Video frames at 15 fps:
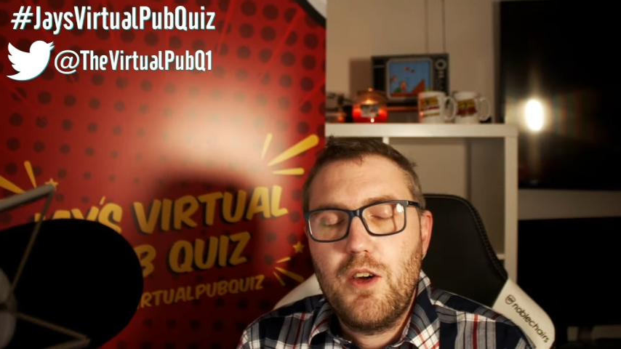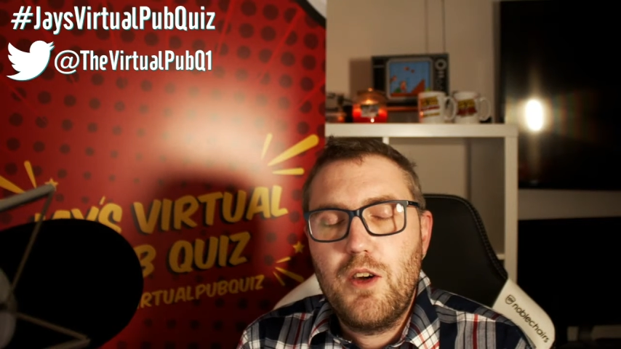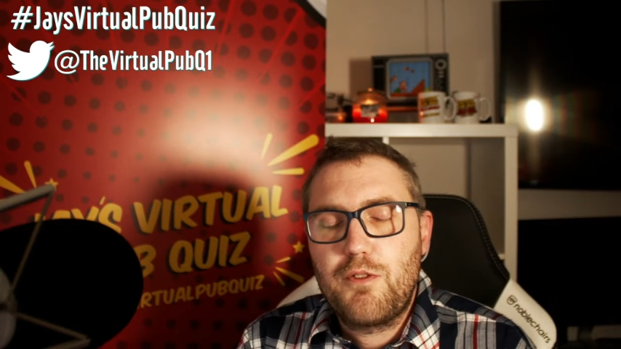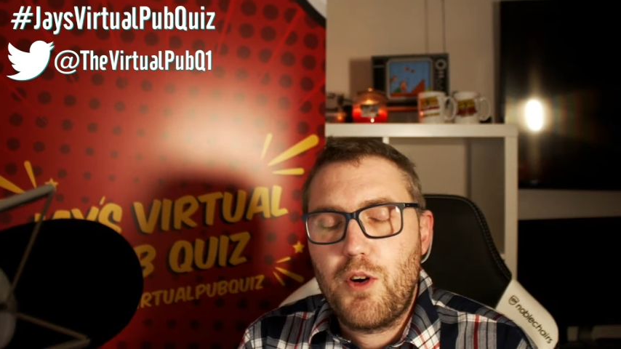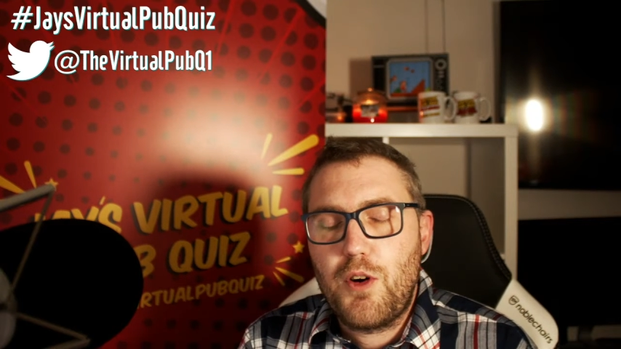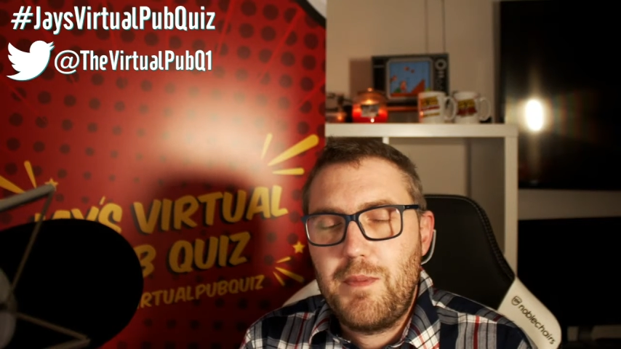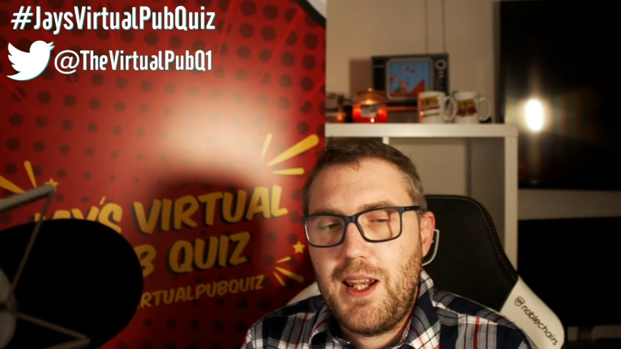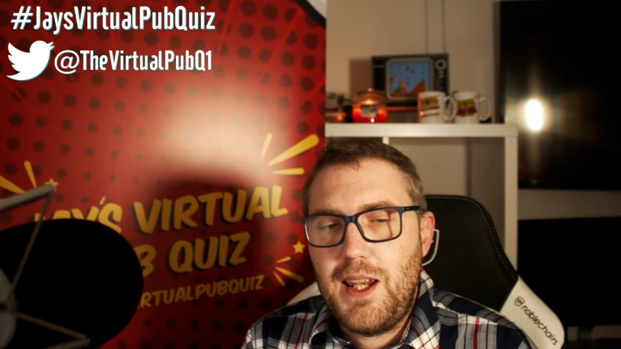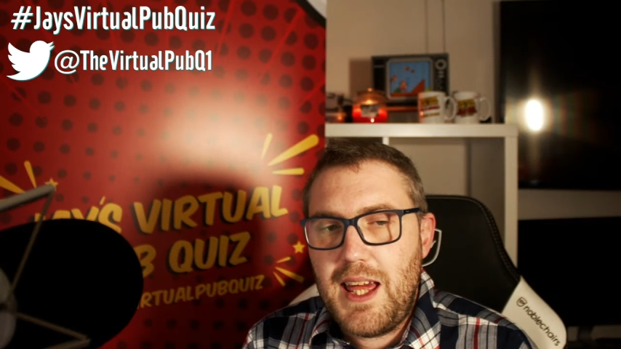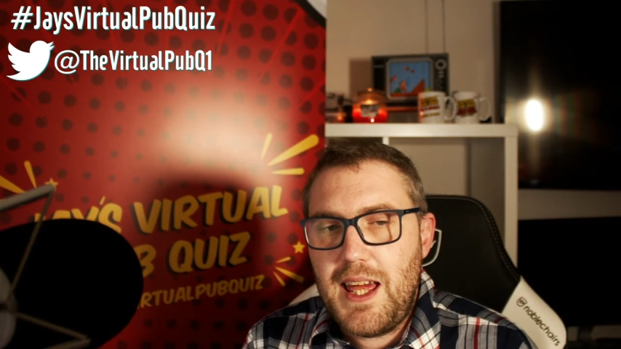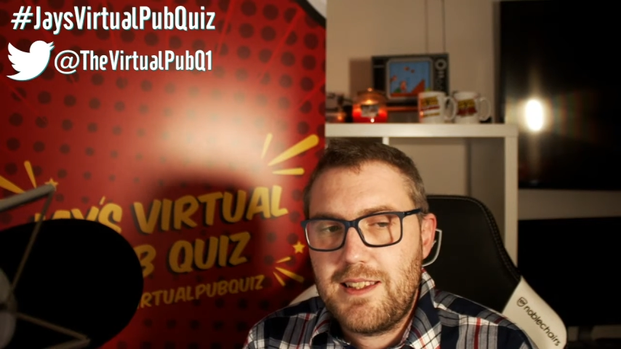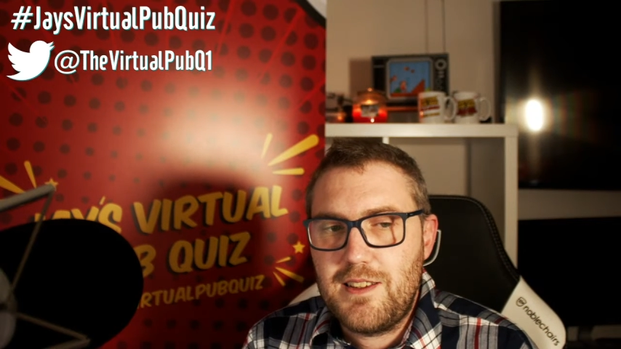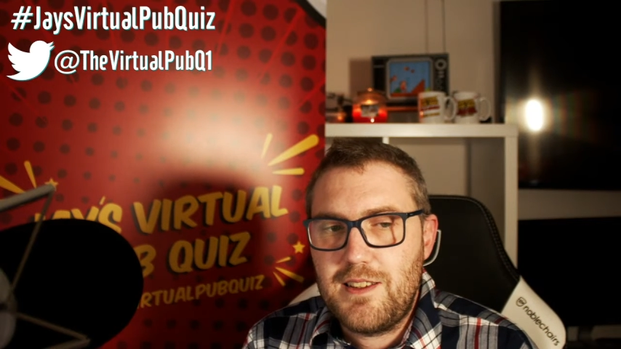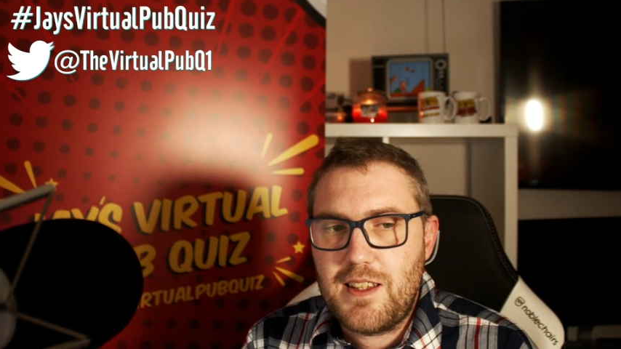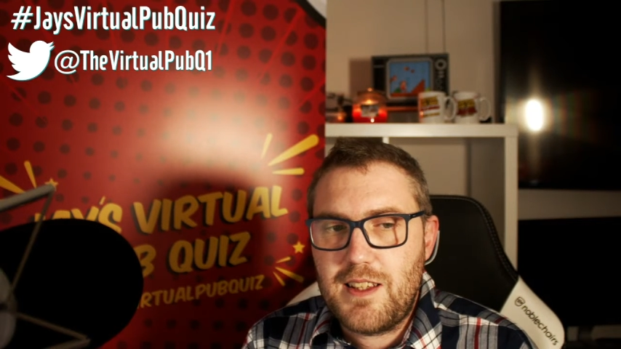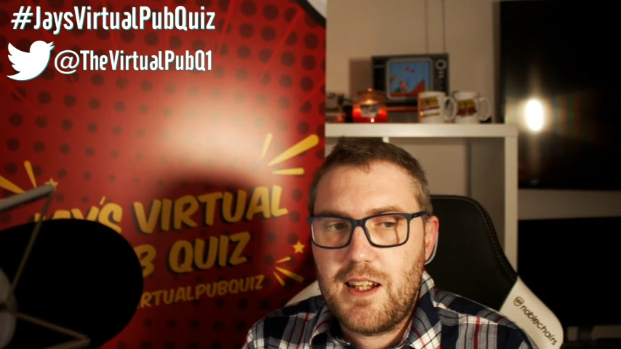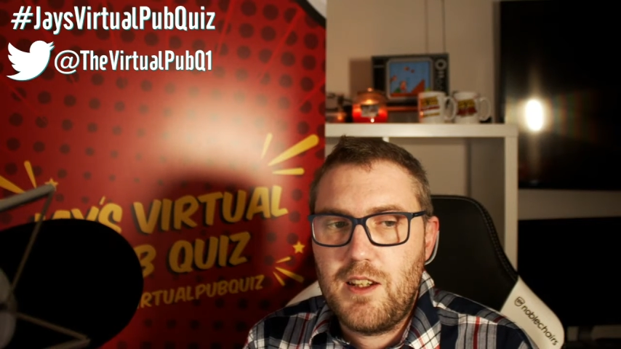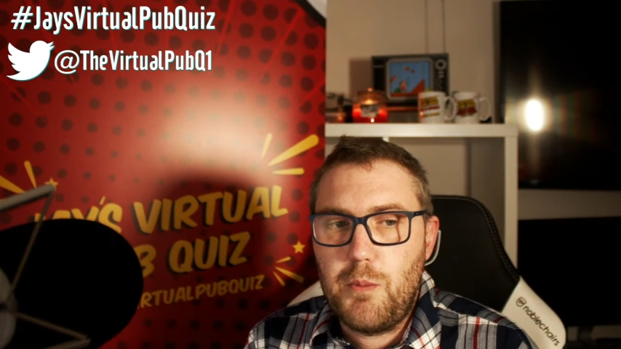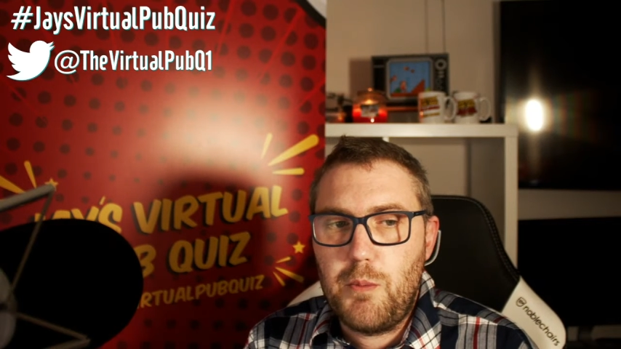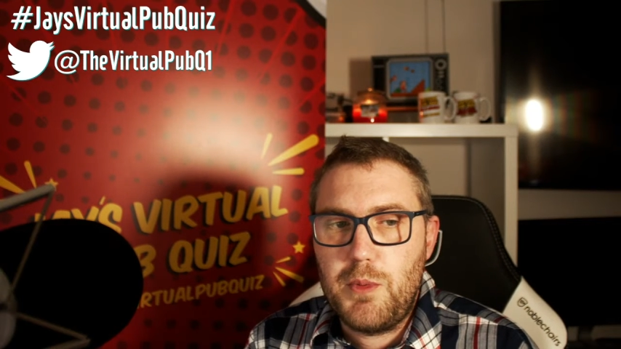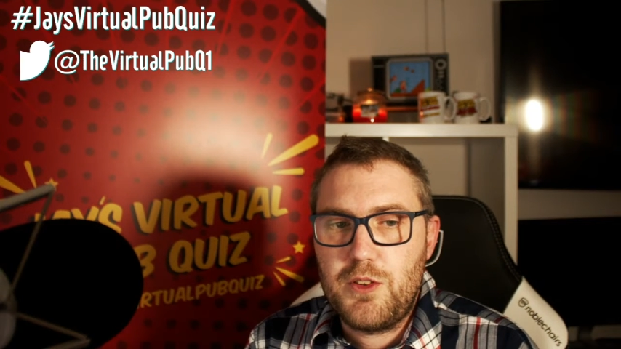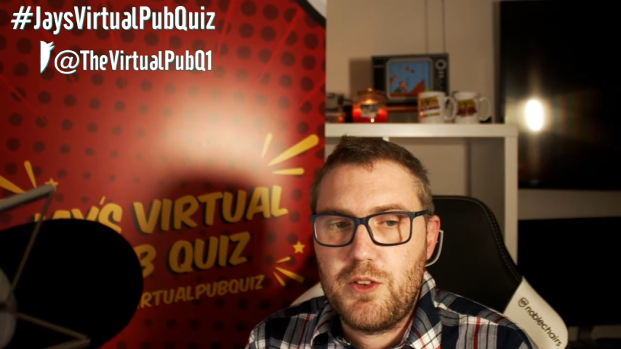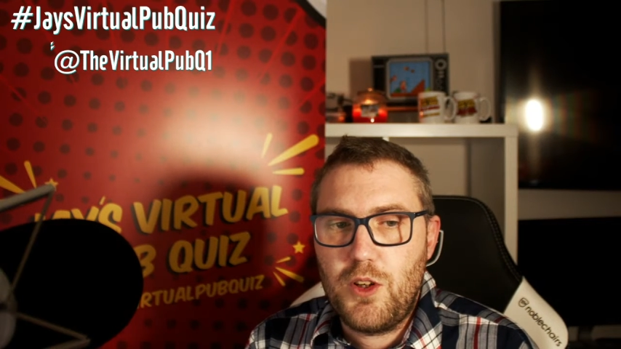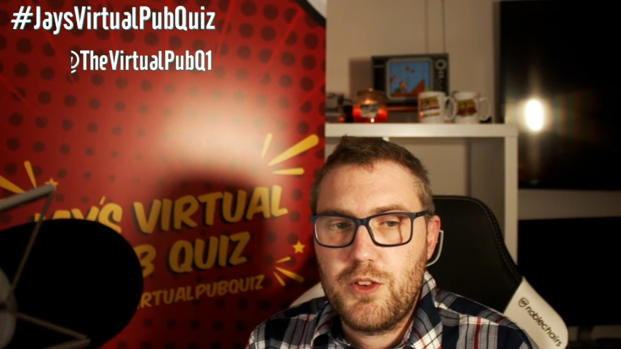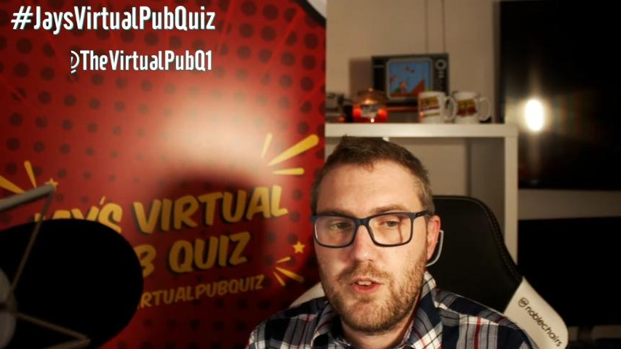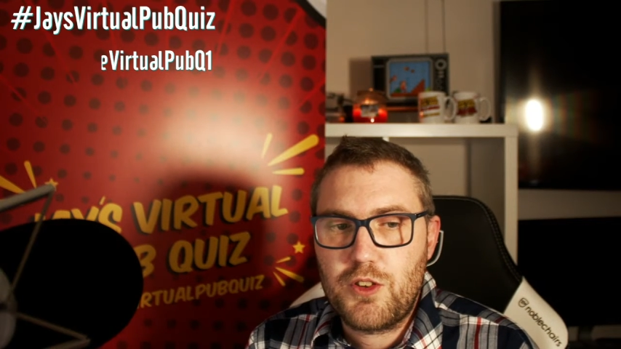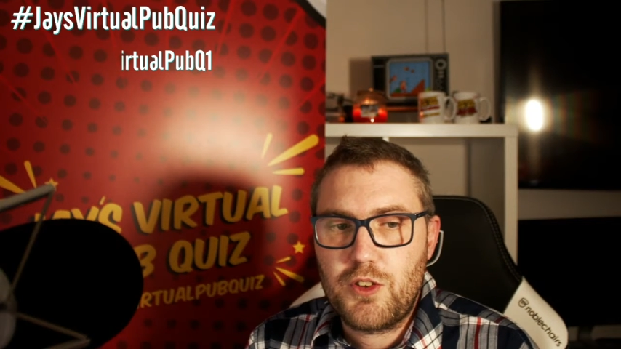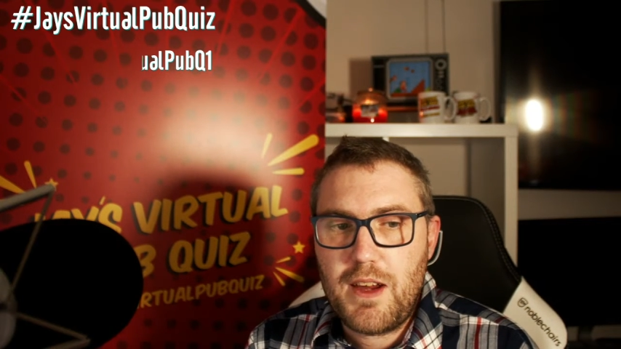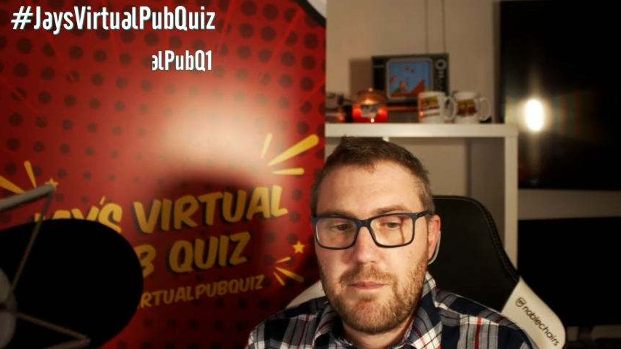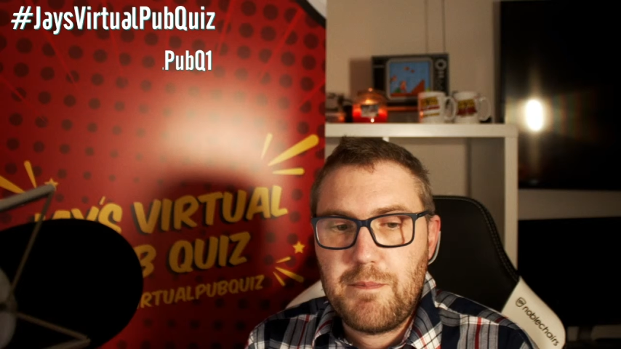from the letters and numbers on
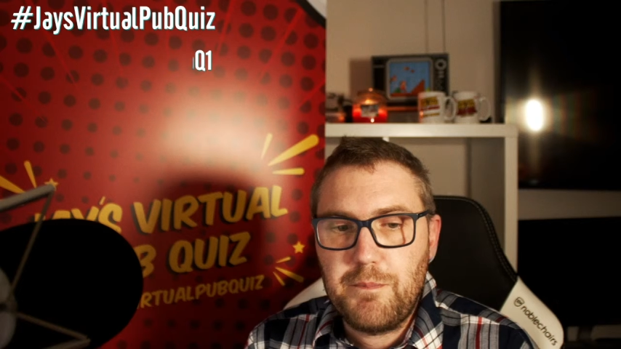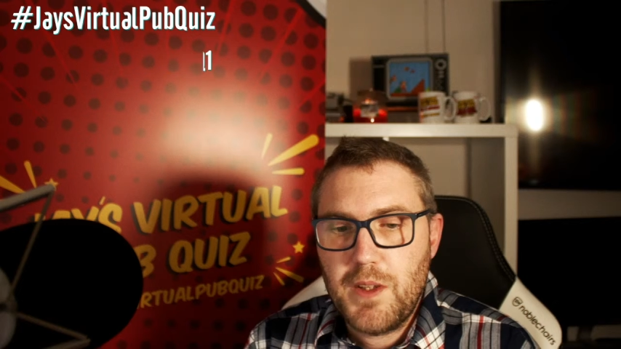screen.